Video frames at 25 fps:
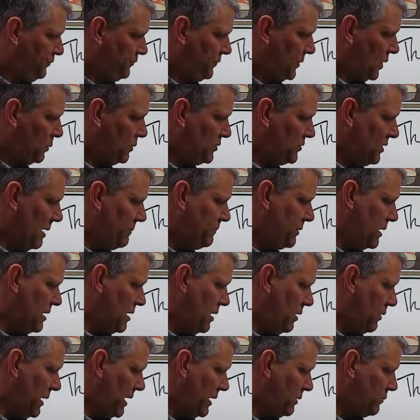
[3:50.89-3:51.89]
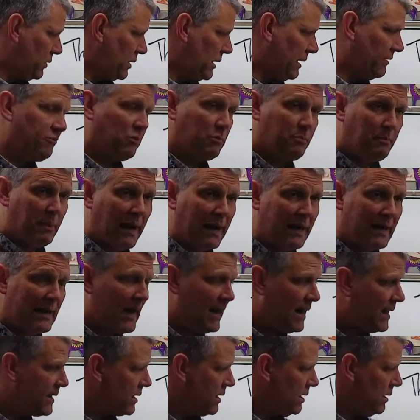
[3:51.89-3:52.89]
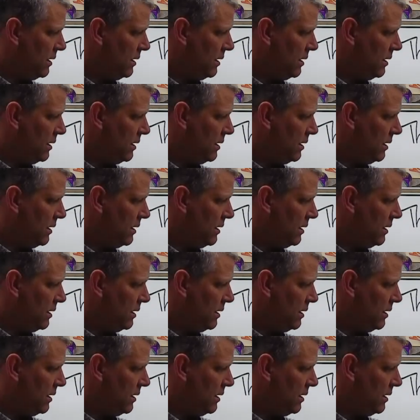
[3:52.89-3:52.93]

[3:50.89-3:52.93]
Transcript: we drop the O-N, we're left with bailar.